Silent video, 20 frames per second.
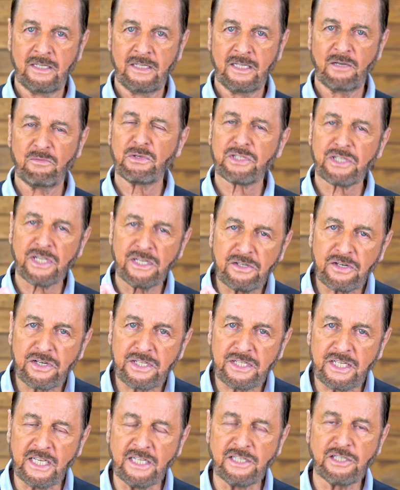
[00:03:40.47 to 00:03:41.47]
It was under
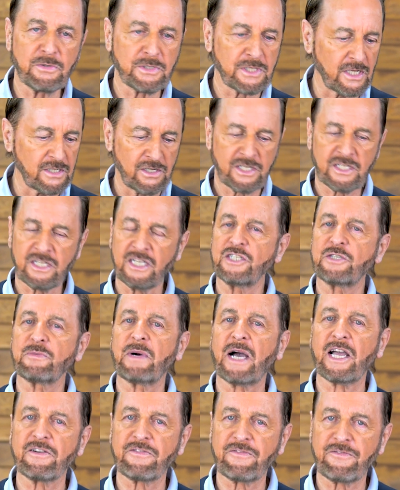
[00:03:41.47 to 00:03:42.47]
siege. It was under siege
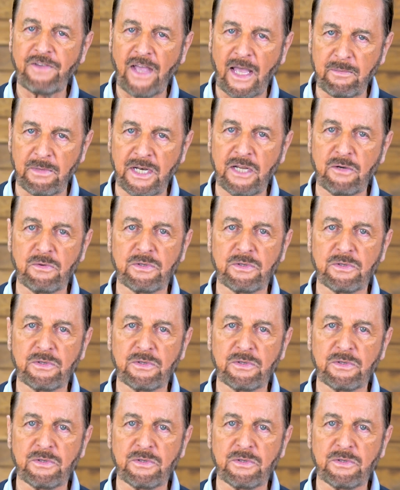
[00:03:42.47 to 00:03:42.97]
by a famine.